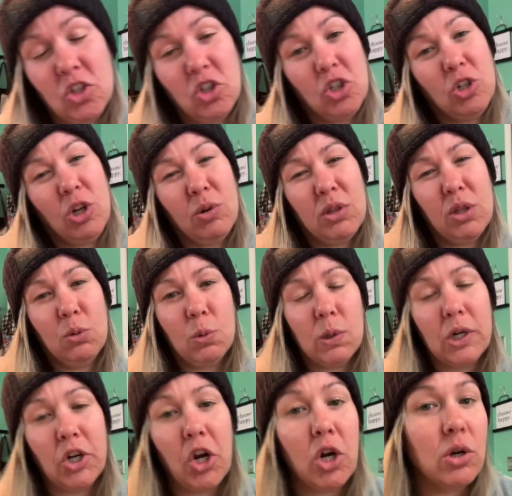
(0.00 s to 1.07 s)
Do you know what the
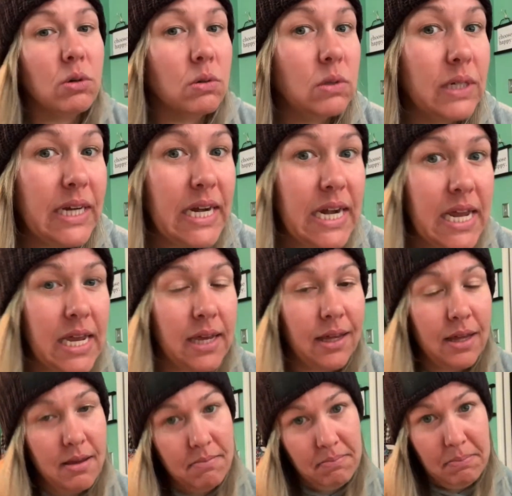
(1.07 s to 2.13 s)
word greedy
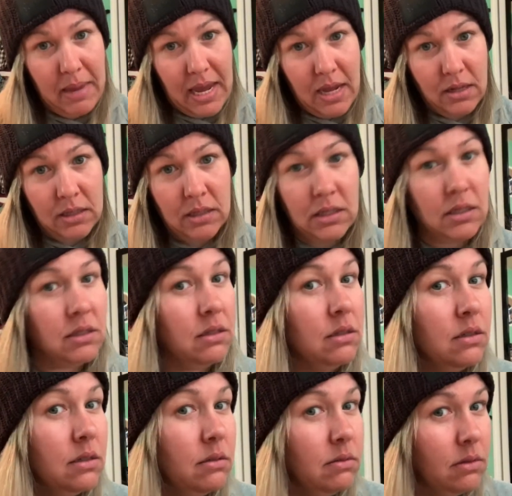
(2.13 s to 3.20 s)
means?
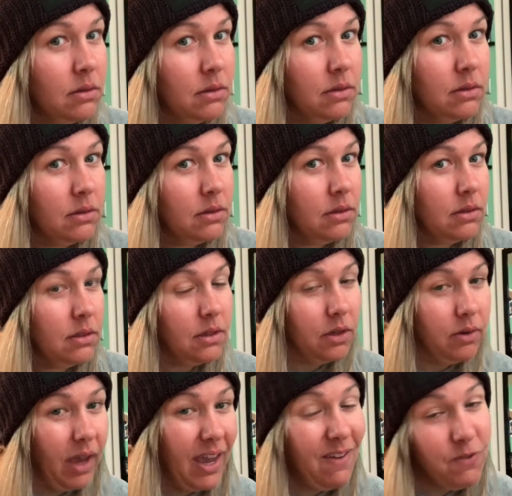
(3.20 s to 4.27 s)

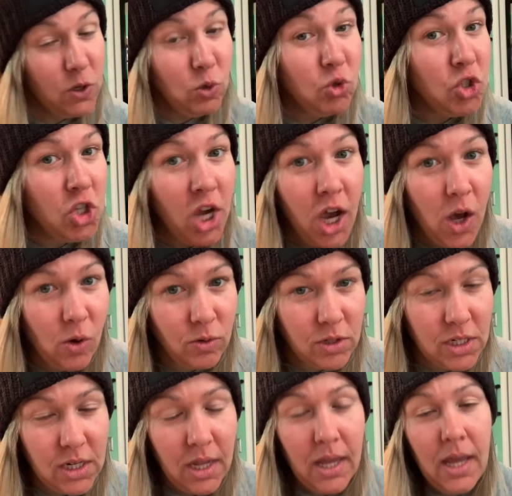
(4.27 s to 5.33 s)
Okay, if you
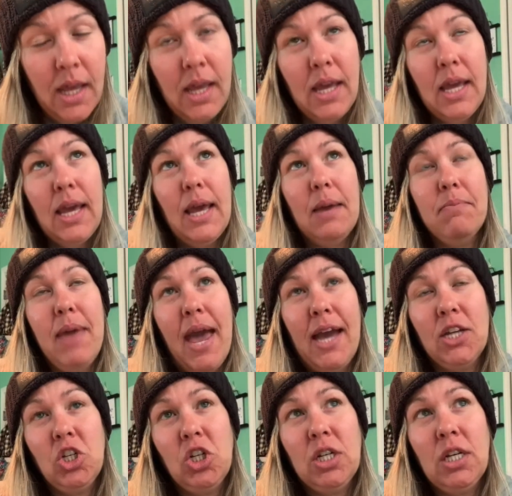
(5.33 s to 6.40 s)
don't,
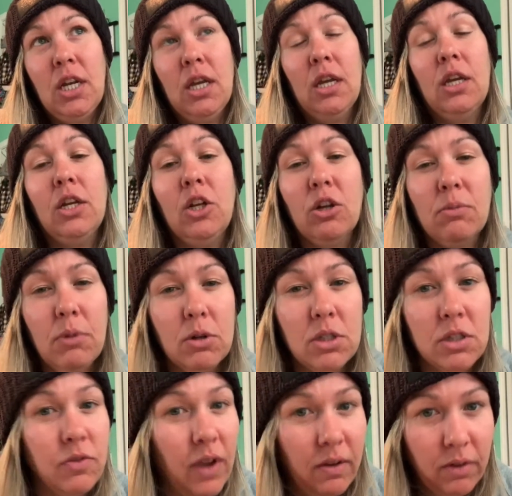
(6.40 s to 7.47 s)
imagine your
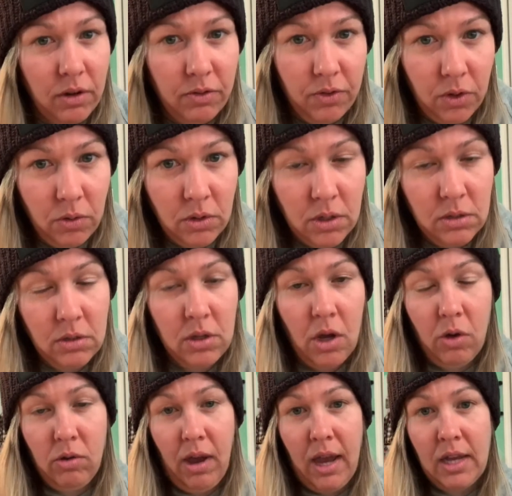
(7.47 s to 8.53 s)
most favorite food.
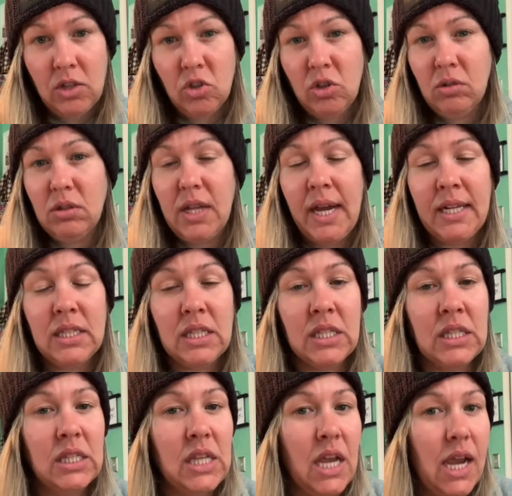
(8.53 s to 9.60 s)
Okay, so let's
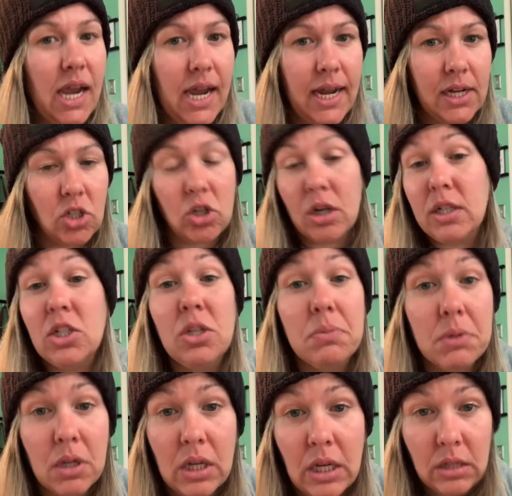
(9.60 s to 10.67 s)
say chocolate chip
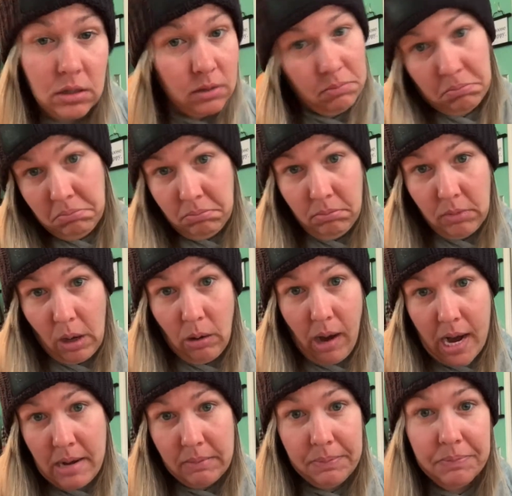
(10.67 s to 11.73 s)
cookies, all
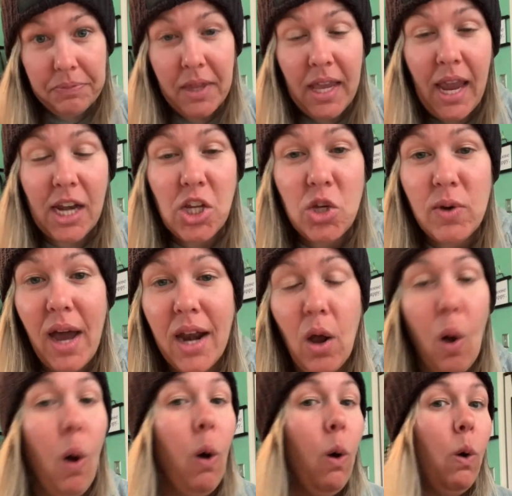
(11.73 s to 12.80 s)
right? And you got a
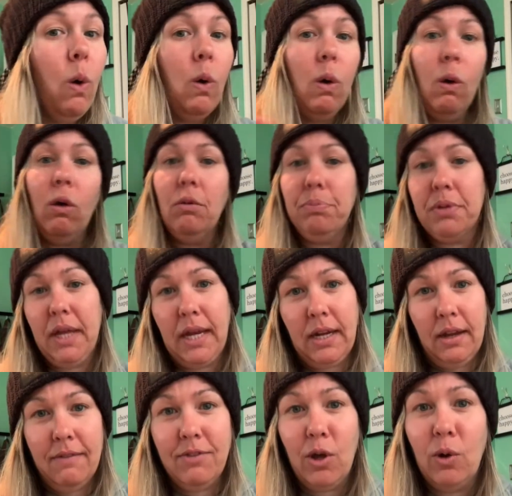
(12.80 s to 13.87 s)
whole plate
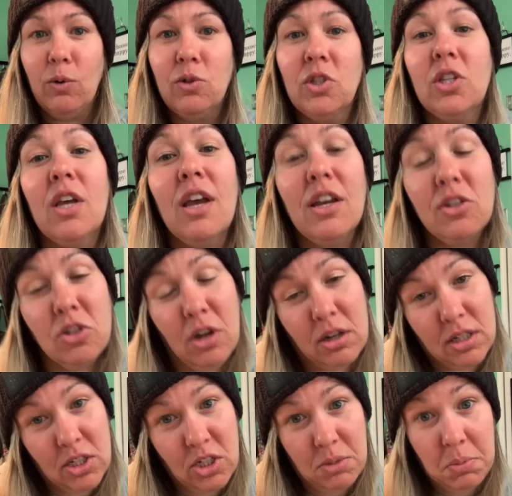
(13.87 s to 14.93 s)
of those
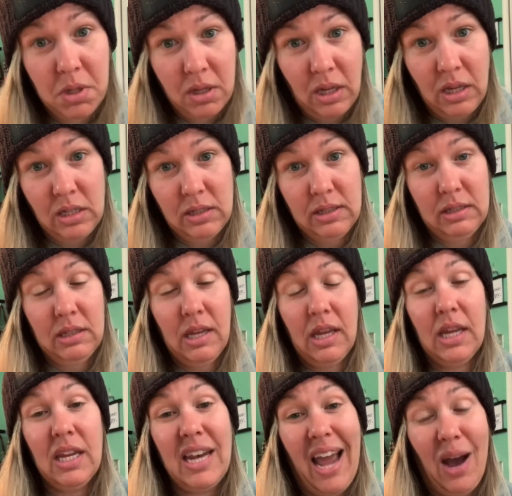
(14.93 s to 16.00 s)
chocolate chip cookies.
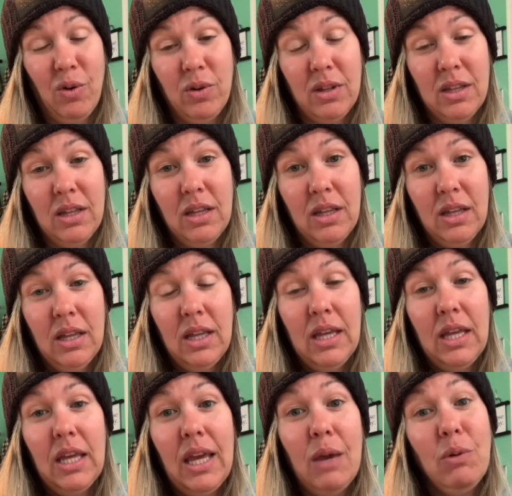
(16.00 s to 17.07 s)
Now,
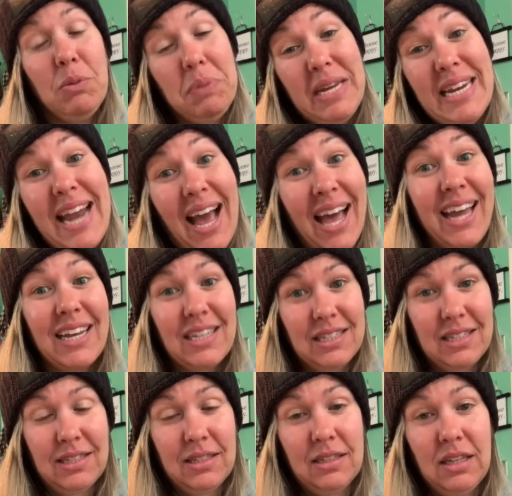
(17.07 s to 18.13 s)
it would be
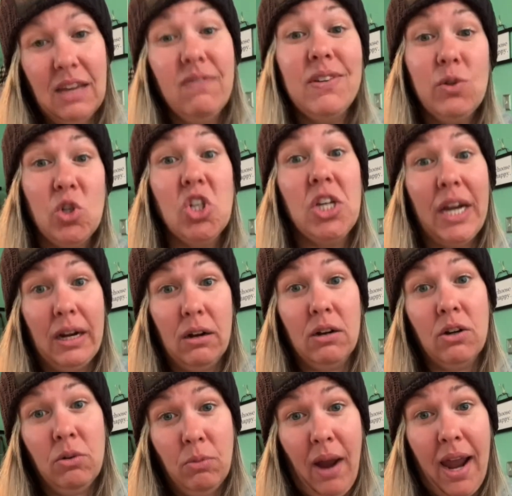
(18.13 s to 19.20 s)
nice if you
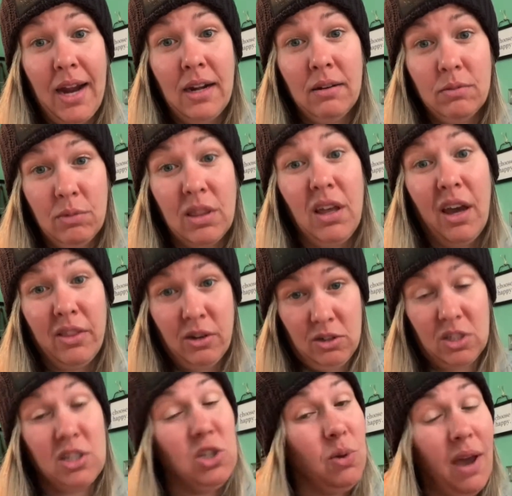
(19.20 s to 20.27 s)
shared, right, with others
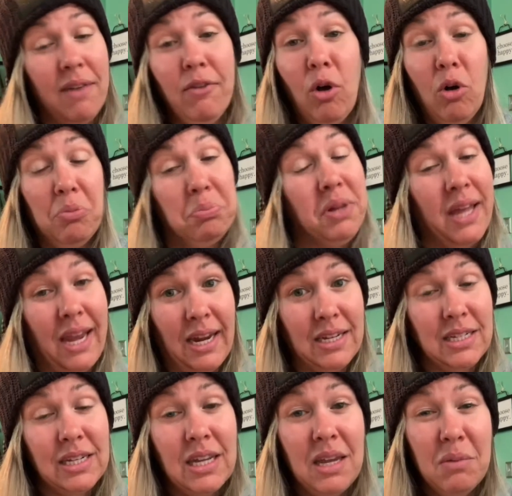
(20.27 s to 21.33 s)
because you have a whole
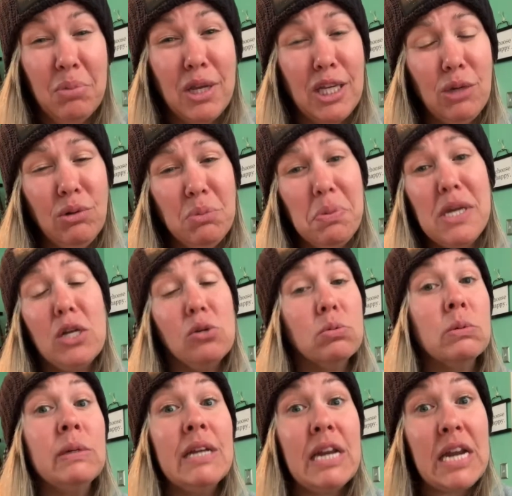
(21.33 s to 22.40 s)
plate. But you would be
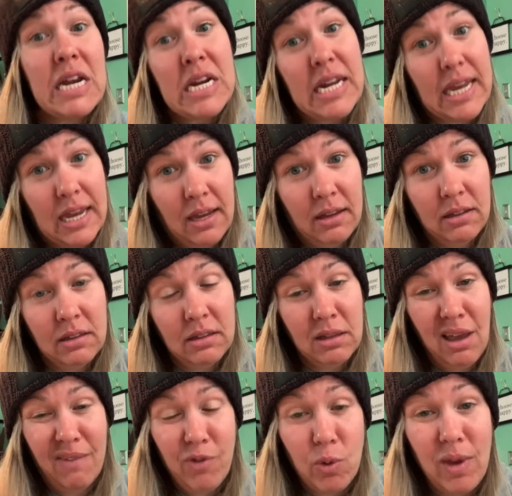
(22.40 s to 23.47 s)
greedy
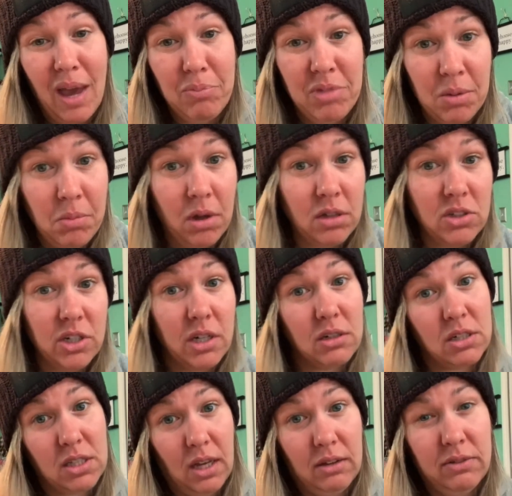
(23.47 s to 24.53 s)
if you kept them all to
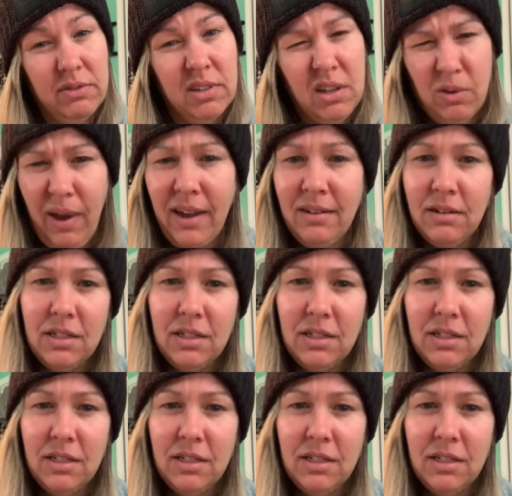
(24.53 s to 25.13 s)
yourself. Okay?